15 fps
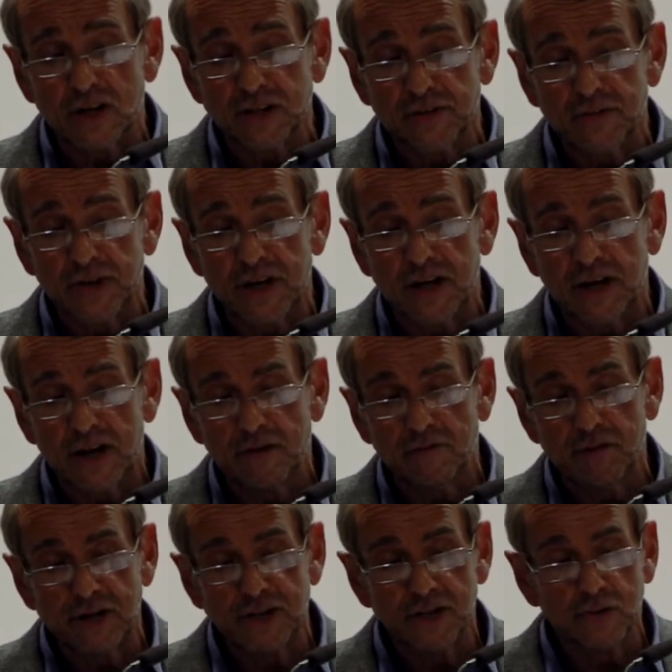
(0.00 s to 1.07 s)
a lot of the uh,
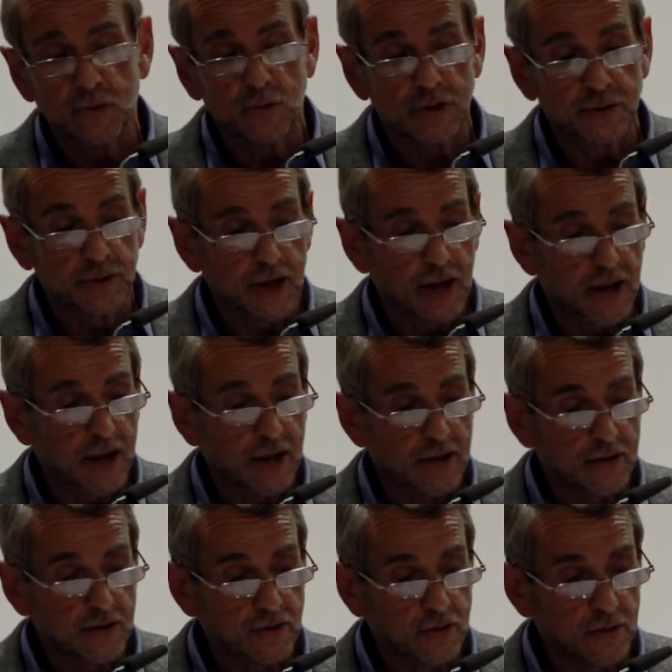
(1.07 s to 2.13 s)
recent
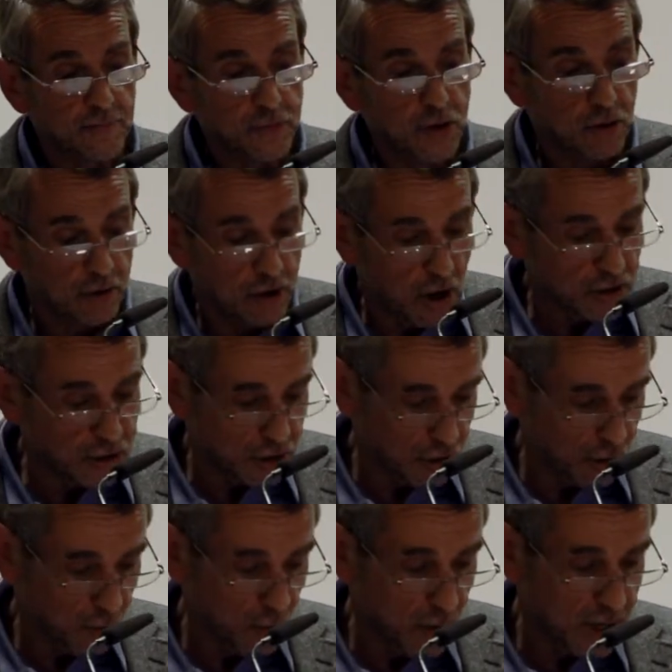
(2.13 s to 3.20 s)
uh,
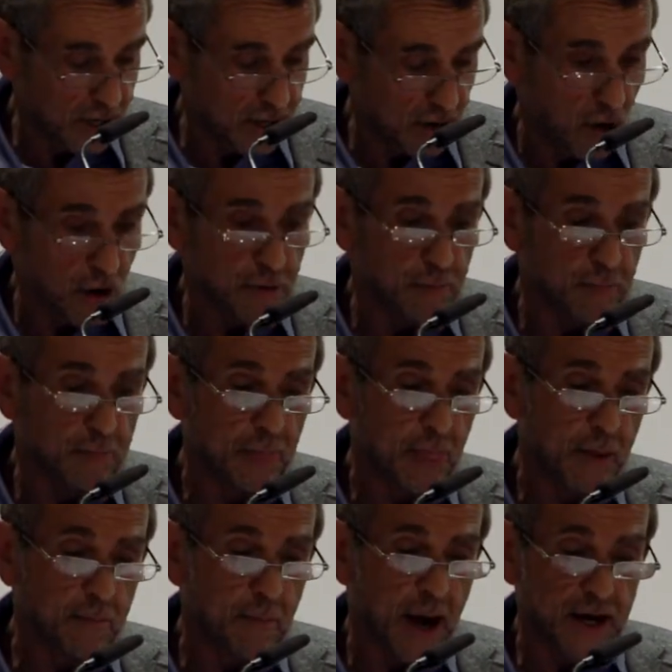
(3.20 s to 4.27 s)
neurological work on
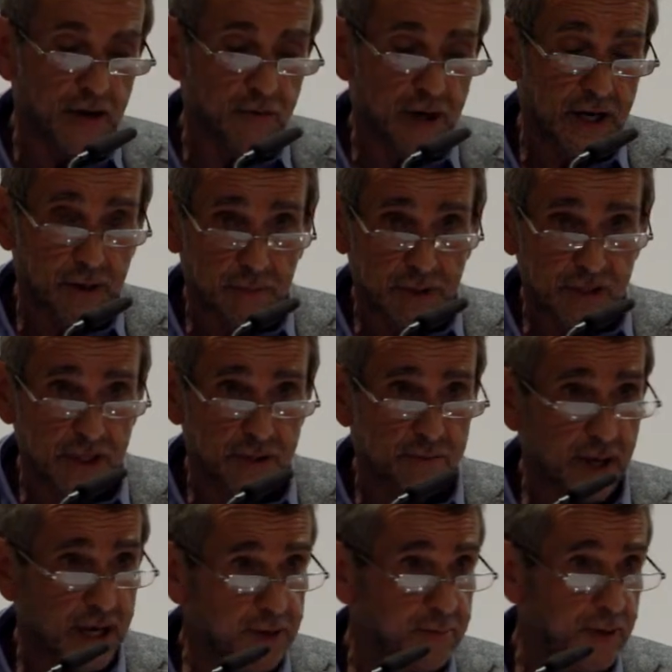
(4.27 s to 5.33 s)
mind reading. But
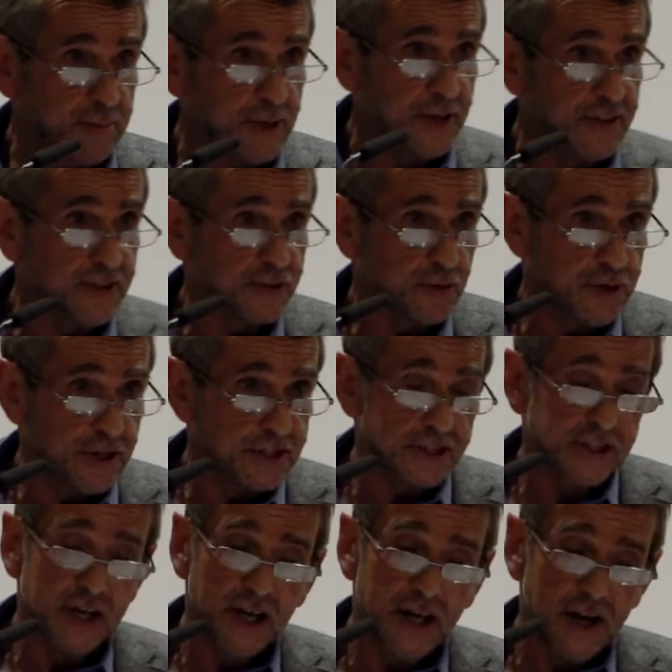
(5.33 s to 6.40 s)
since many people in this
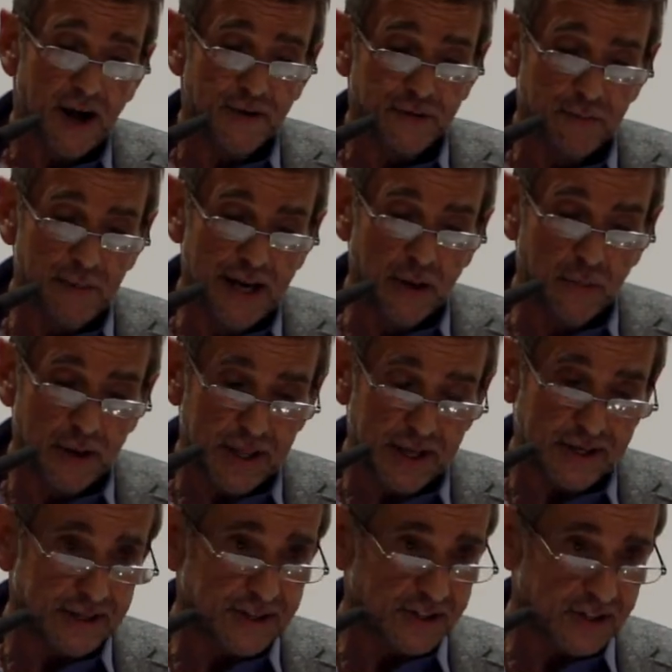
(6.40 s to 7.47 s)
audience are familiar with
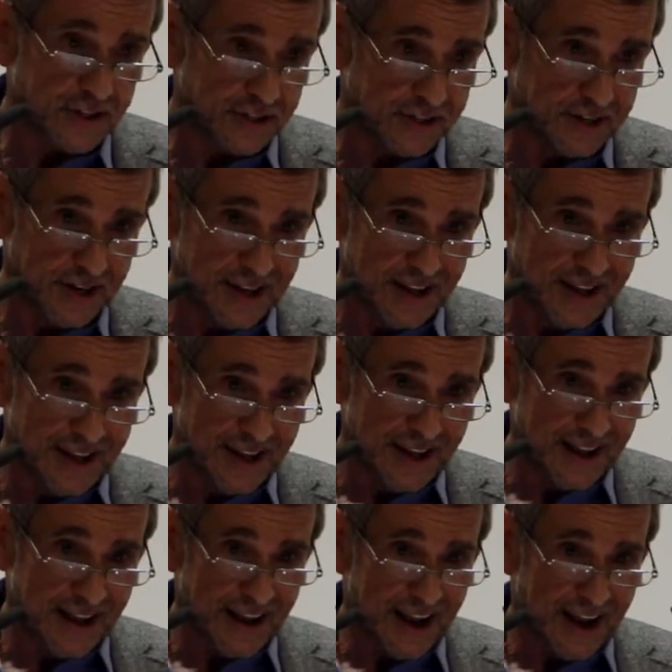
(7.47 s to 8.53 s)
it, and since
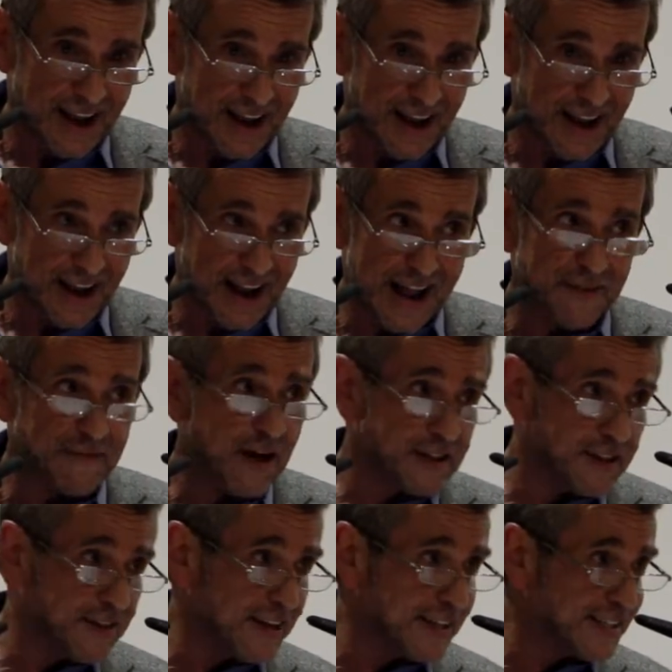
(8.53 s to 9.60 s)
I have
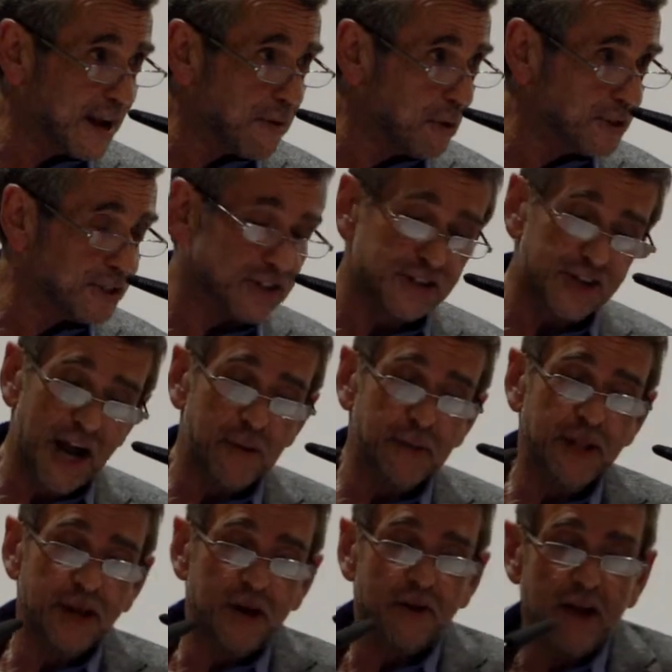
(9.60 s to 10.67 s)
other things I want to share
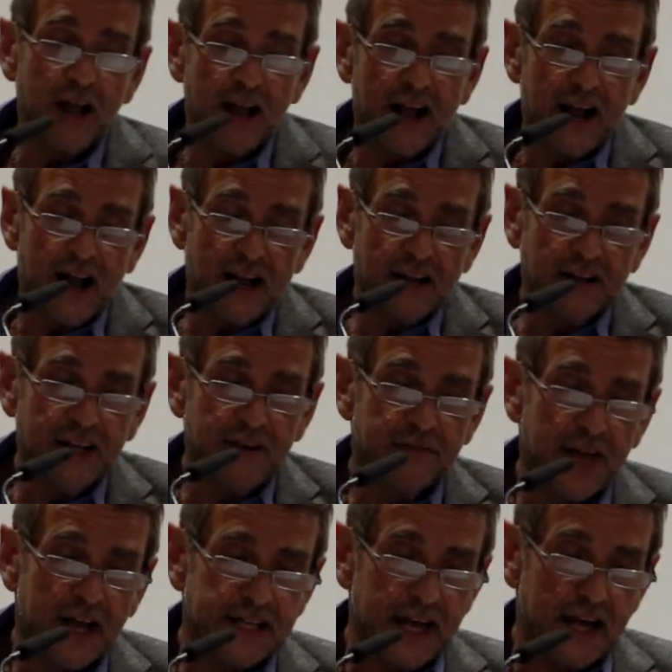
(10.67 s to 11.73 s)
with you, I'll
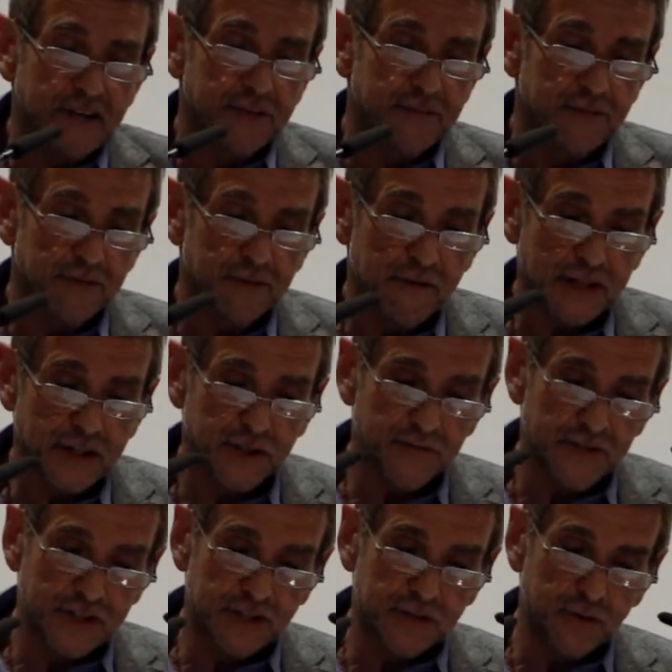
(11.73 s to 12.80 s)
leave that out of the rest
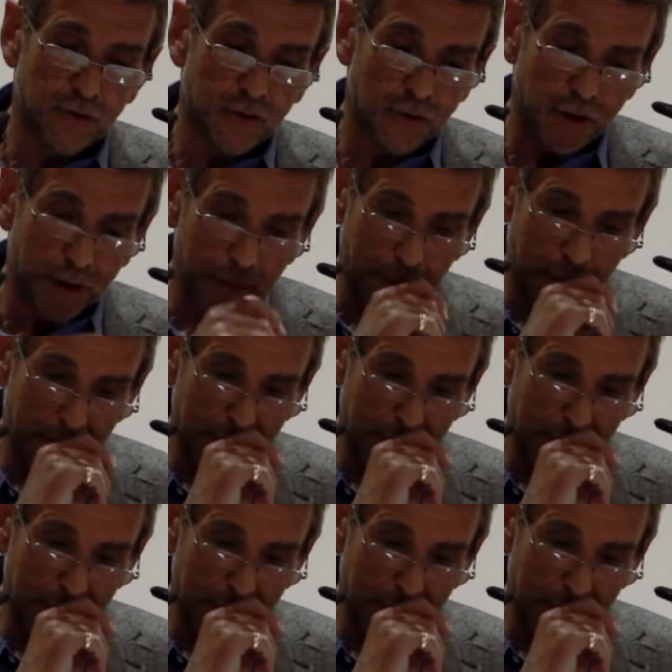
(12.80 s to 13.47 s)
of this talk.